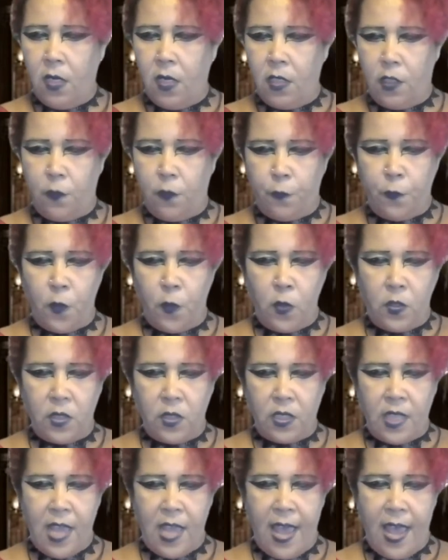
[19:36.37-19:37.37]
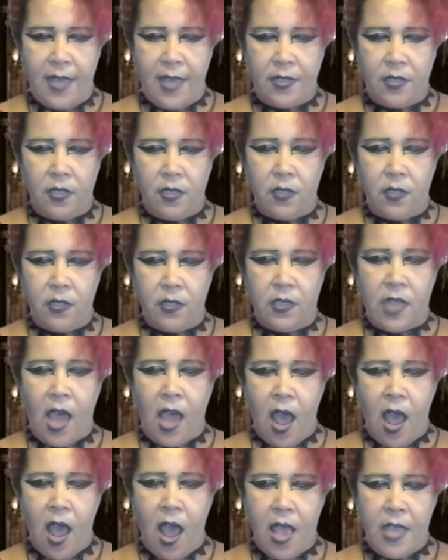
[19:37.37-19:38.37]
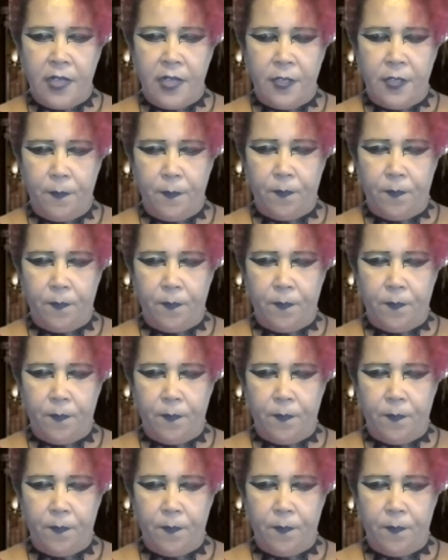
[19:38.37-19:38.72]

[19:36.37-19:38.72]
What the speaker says: the first cat, died.